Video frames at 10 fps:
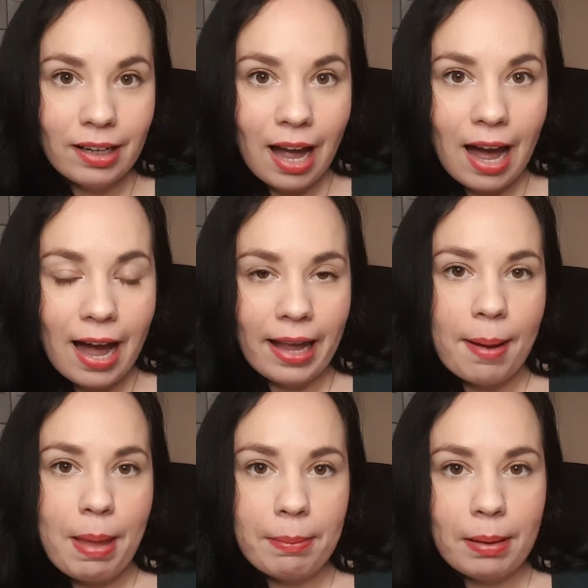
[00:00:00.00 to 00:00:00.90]
Hi,
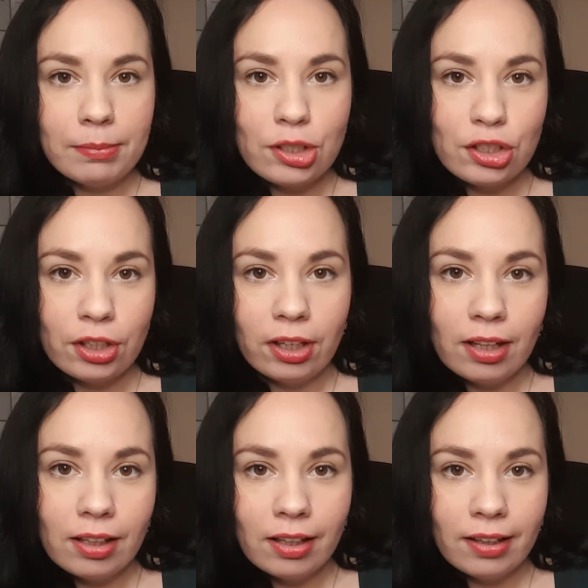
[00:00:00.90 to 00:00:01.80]
I'm
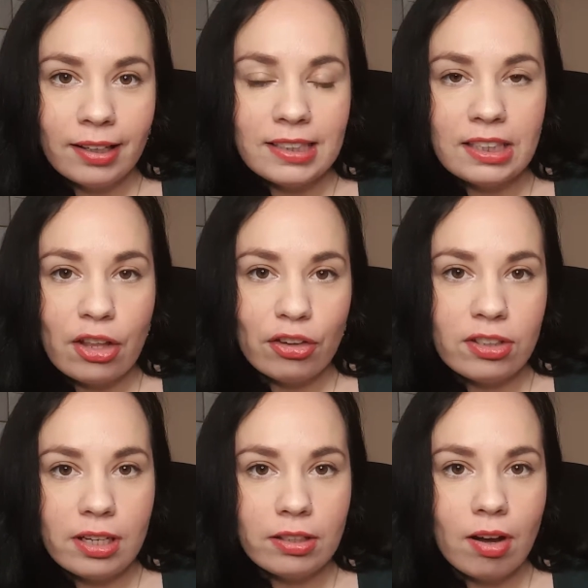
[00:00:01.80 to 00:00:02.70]
Shill. It's another
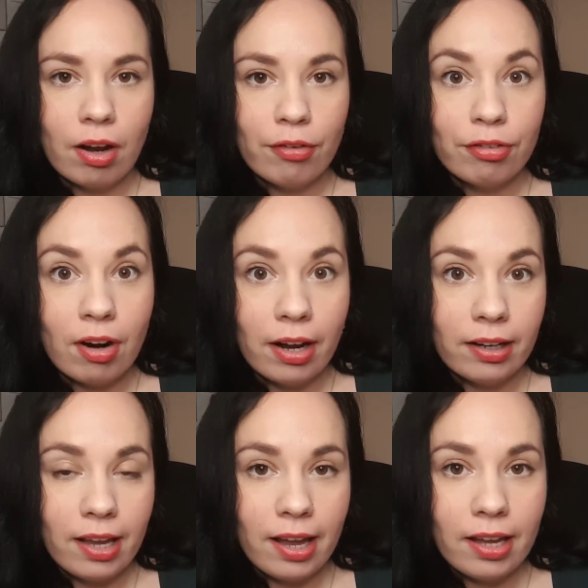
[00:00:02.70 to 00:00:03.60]
Tea Talk
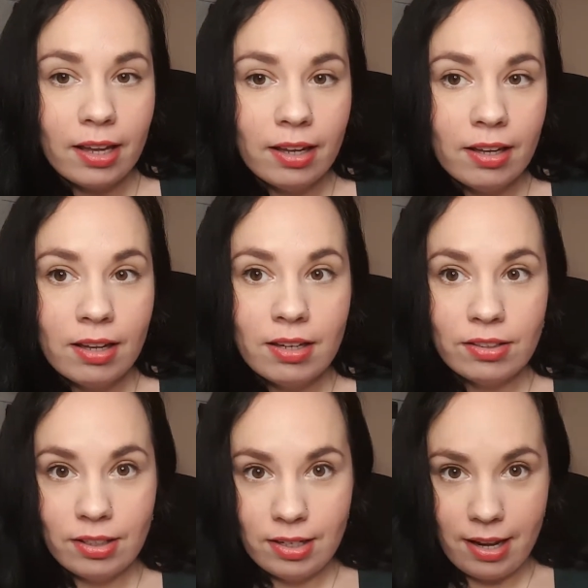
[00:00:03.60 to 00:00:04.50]
Friday.
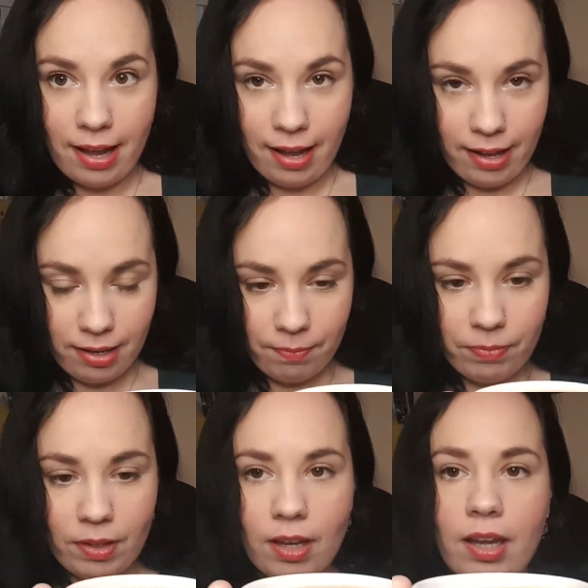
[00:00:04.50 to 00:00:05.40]
Today,
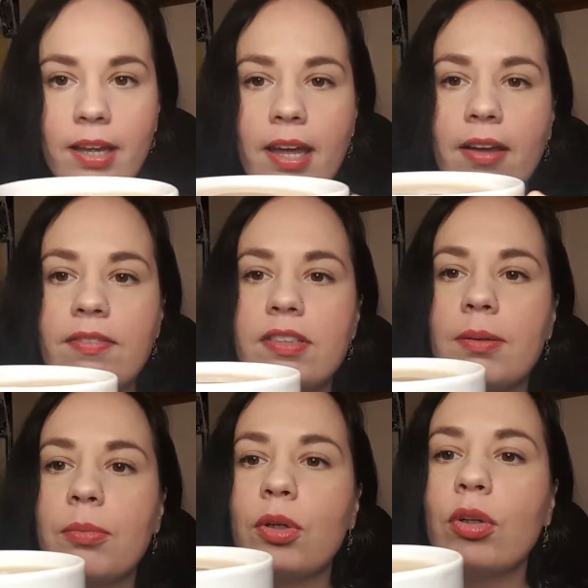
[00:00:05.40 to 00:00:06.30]
I have
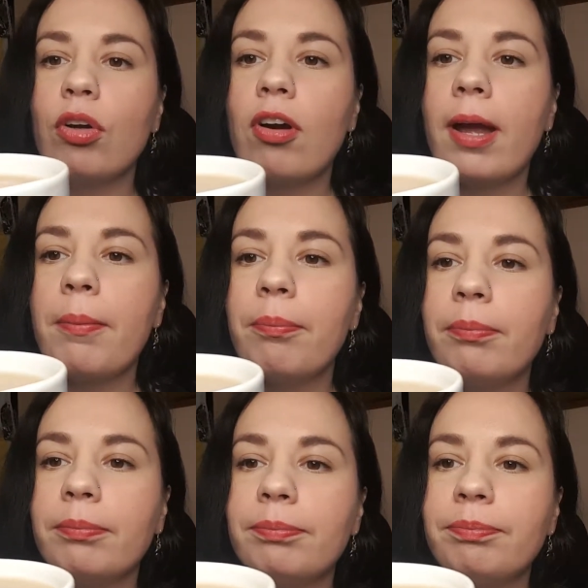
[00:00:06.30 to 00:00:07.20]
some Earl Grey, a
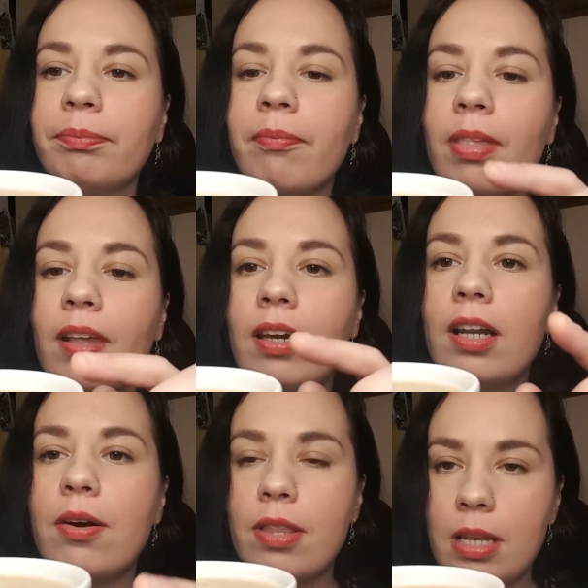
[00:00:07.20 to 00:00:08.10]

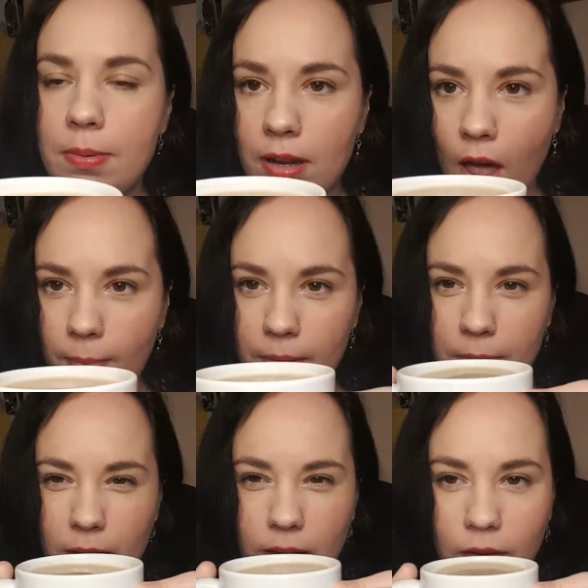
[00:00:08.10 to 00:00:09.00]
little bit of almond
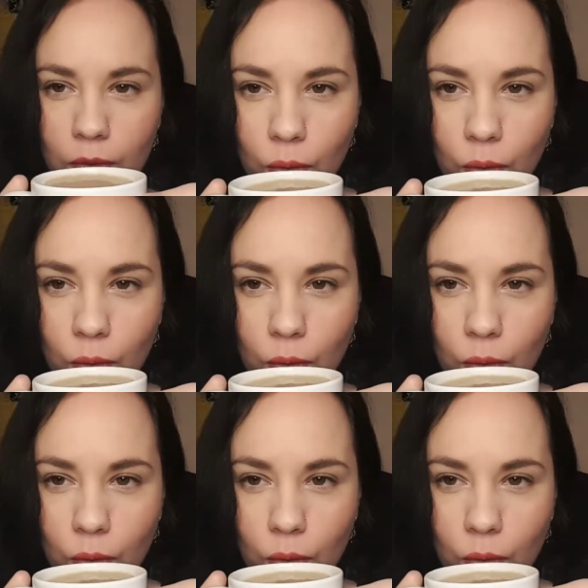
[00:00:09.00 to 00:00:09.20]
milk.